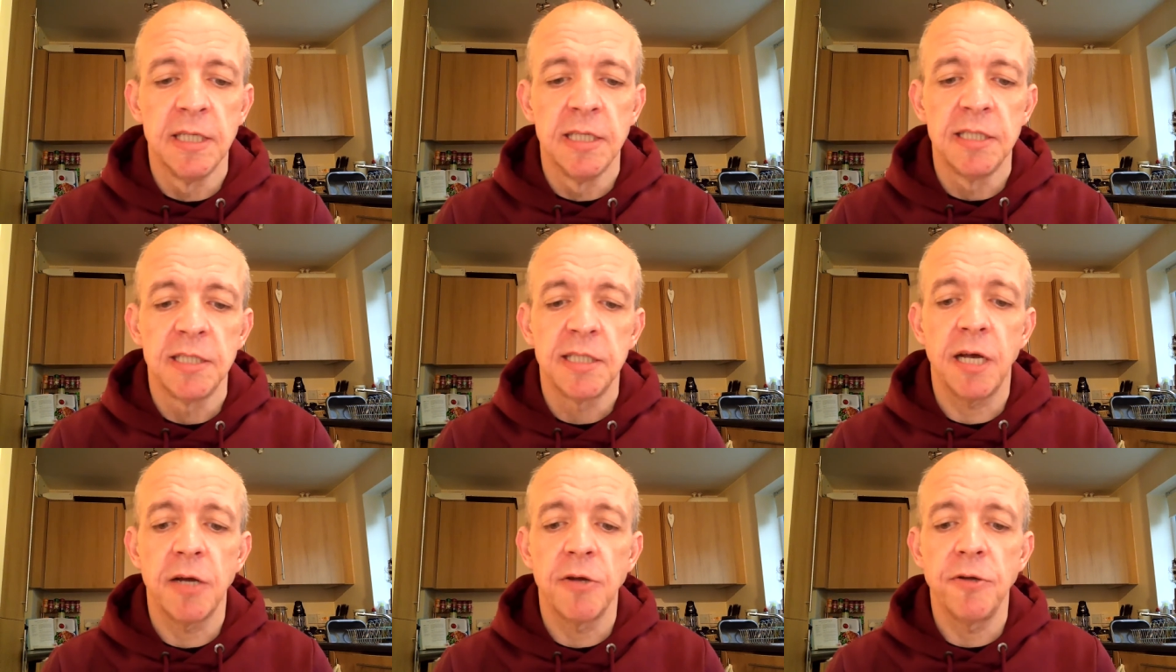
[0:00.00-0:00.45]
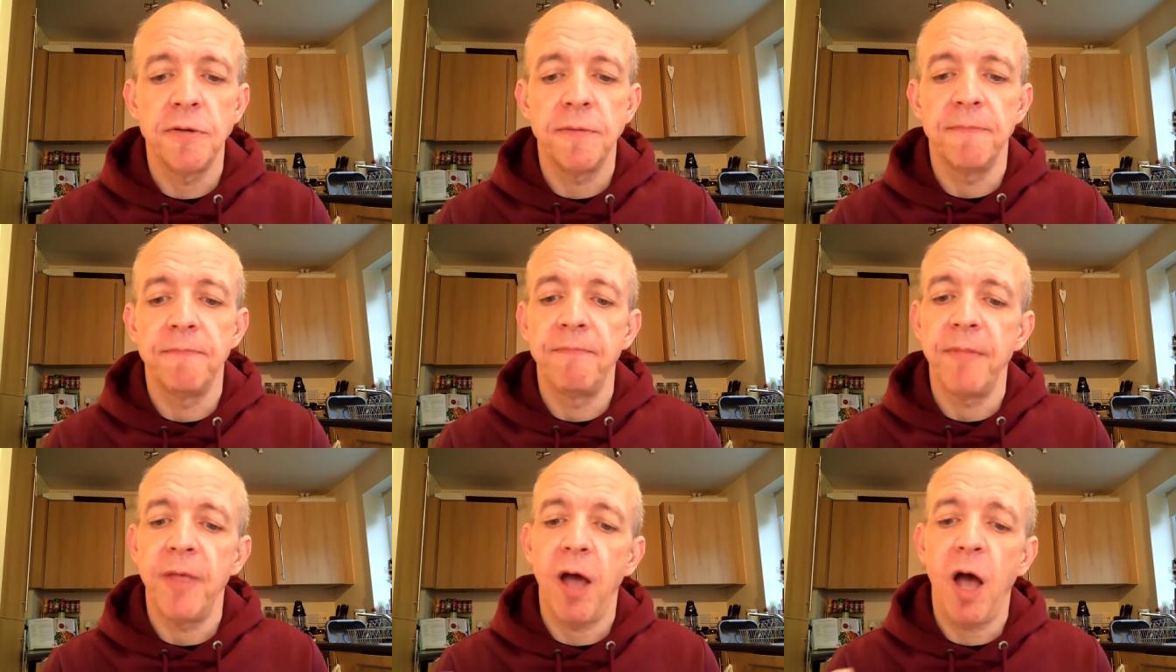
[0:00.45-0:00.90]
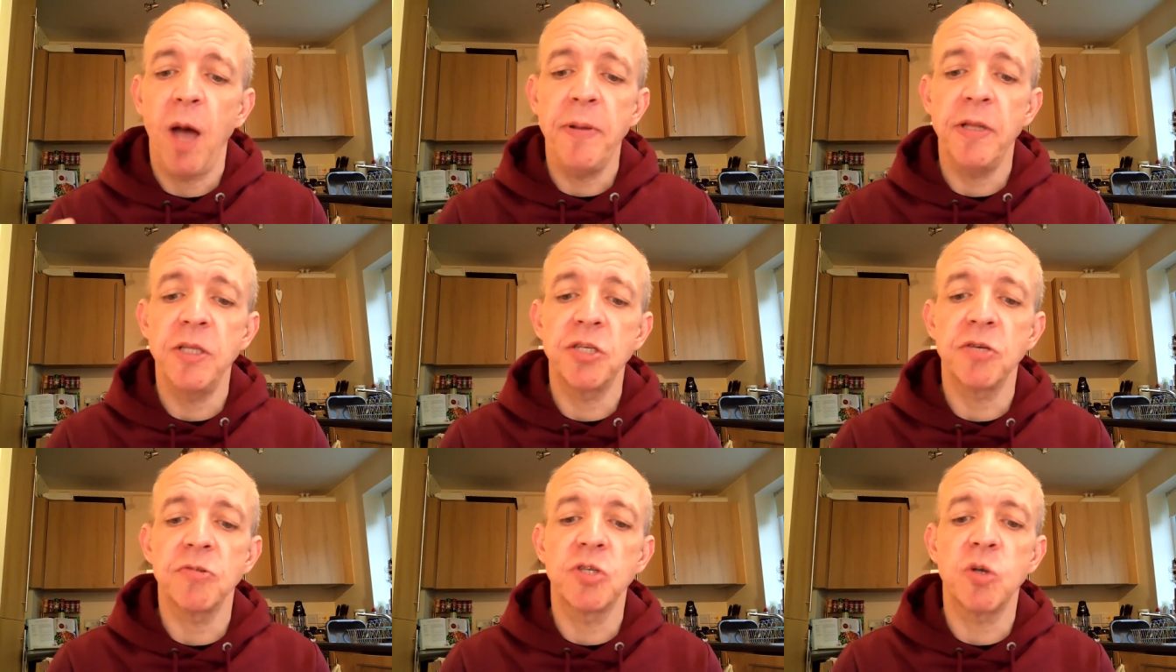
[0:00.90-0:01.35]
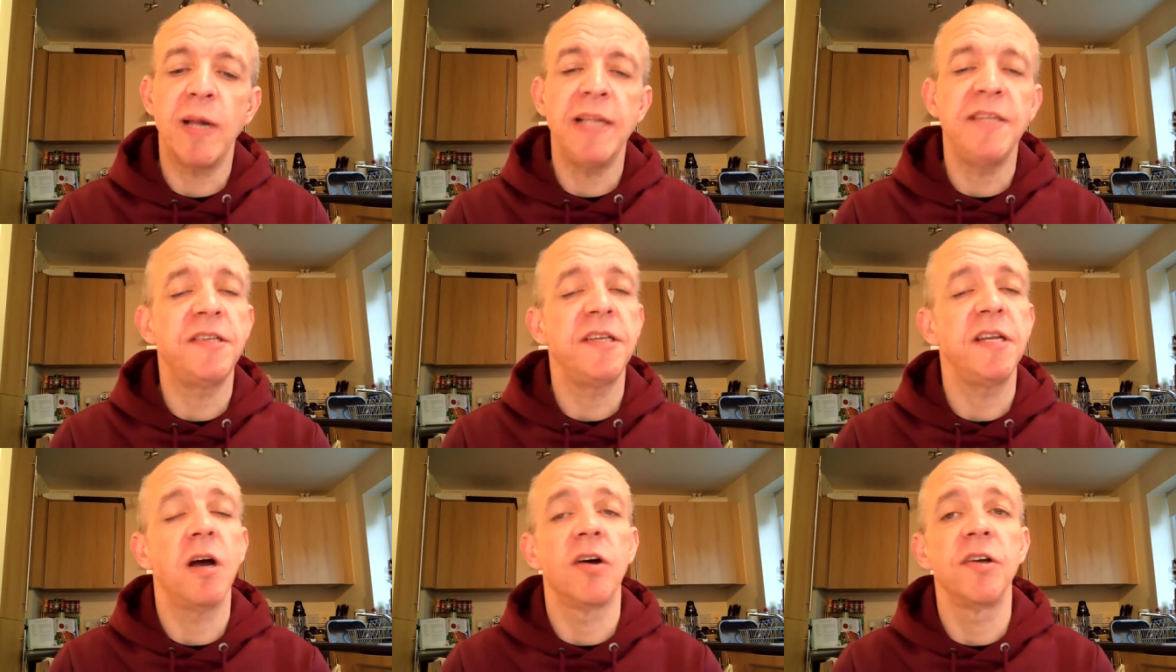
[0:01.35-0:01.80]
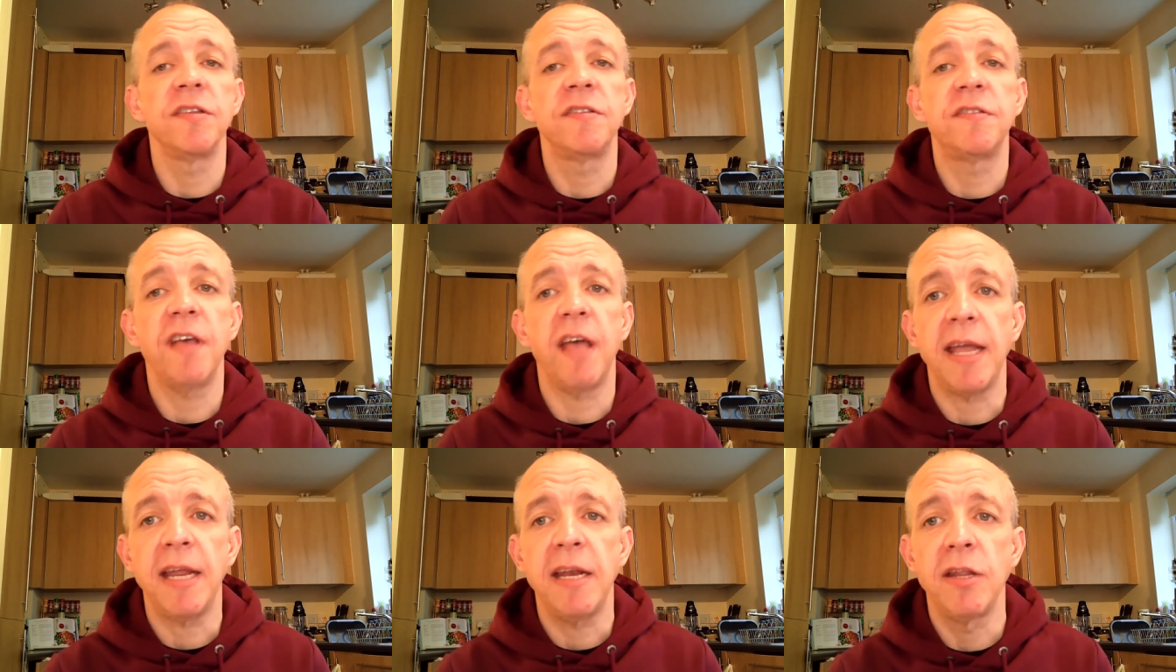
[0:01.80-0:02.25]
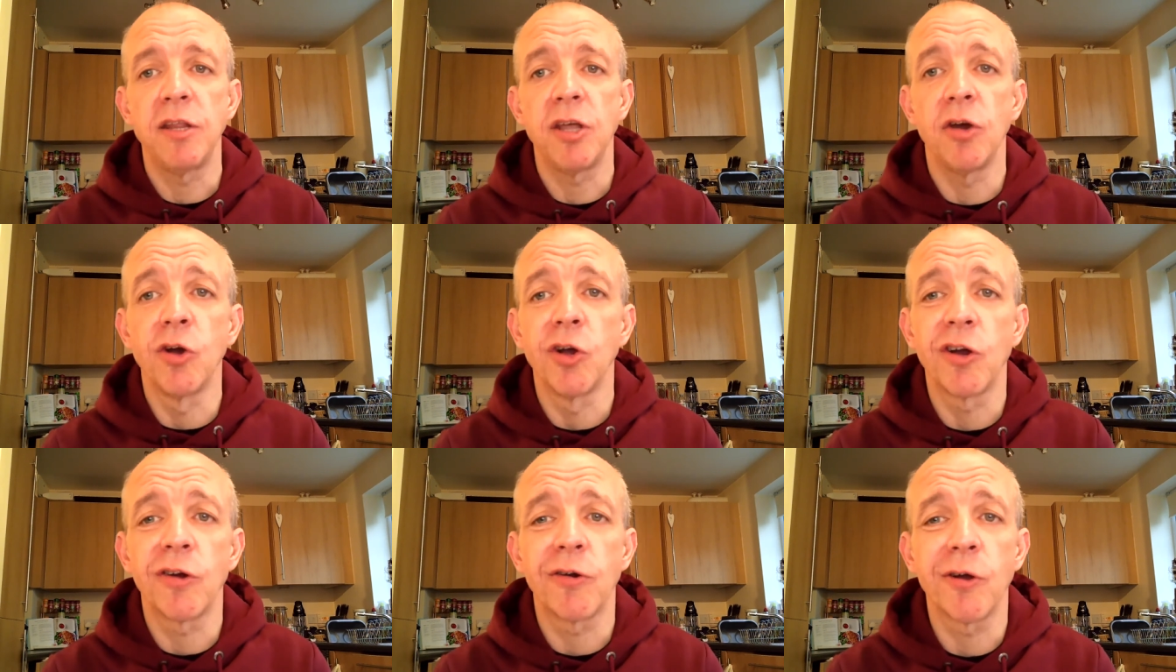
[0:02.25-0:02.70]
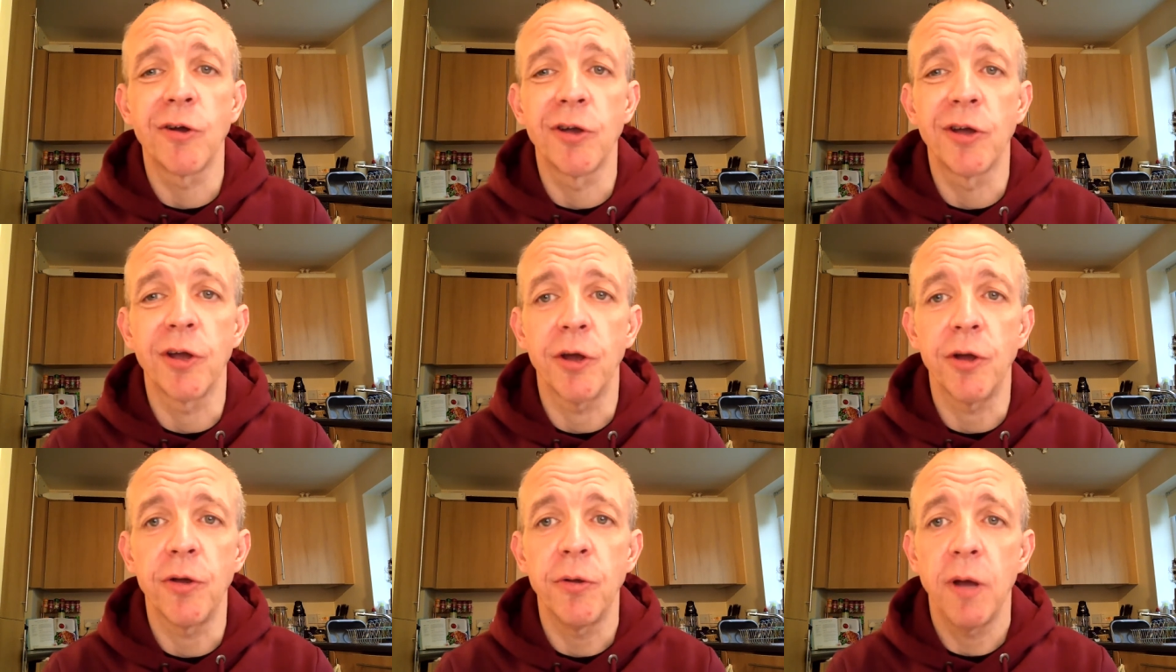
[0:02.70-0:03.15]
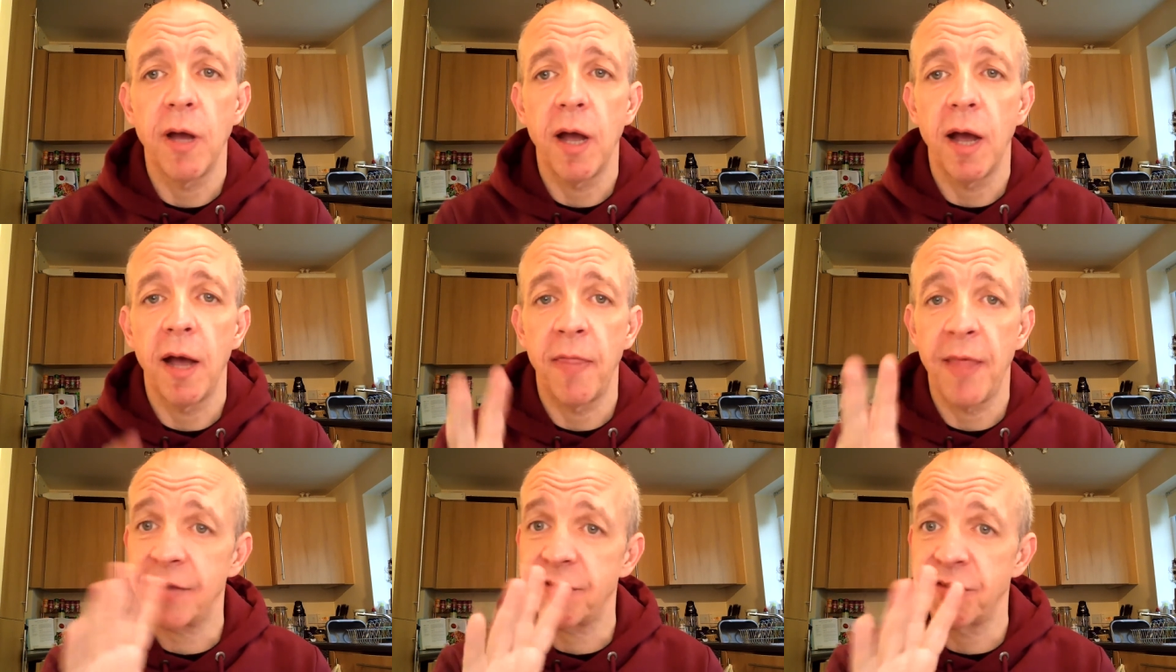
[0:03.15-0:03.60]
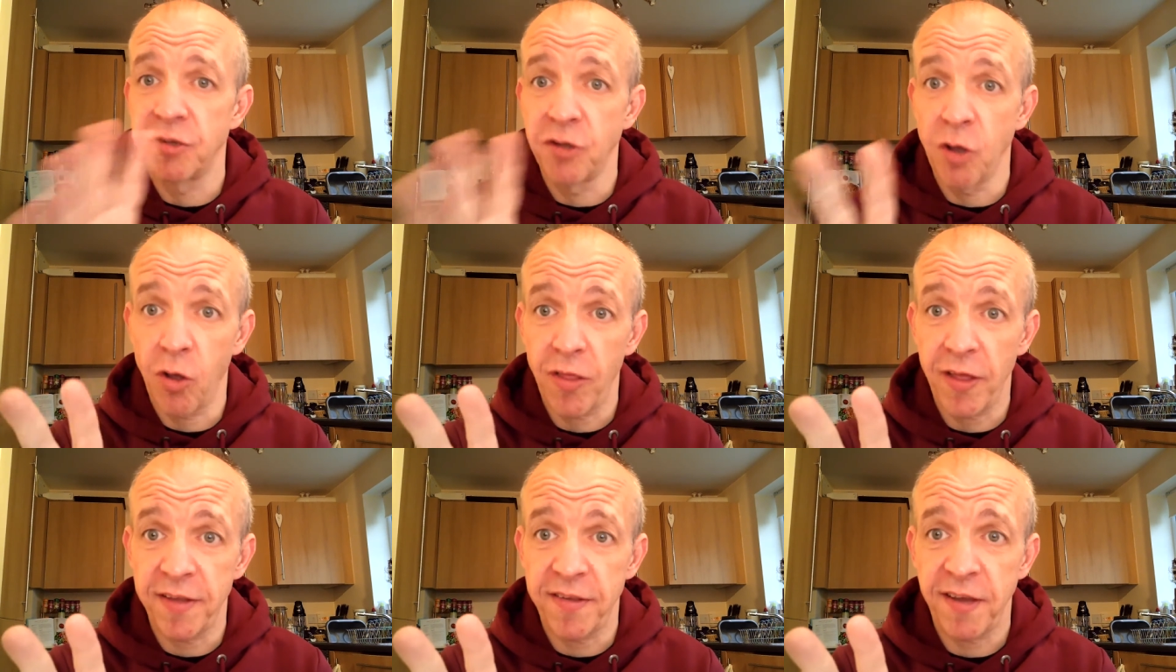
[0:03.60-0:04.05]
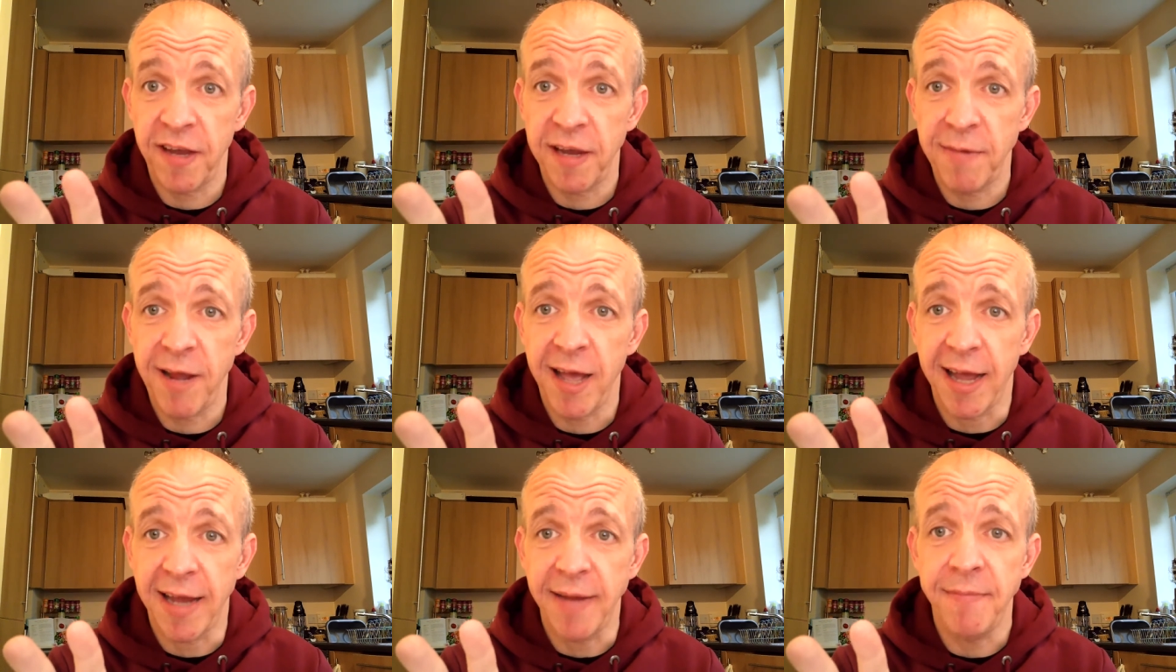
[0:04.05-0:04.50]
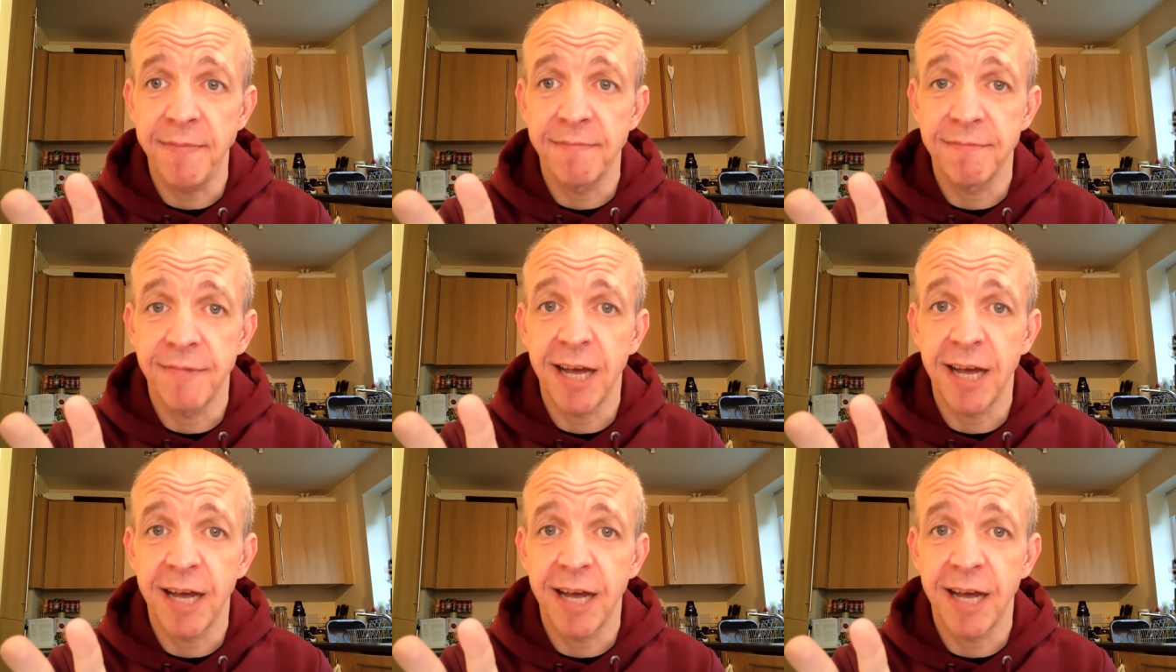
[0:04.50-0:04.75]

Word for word: So up until 2019, the Ungarungu, and that's not their team name.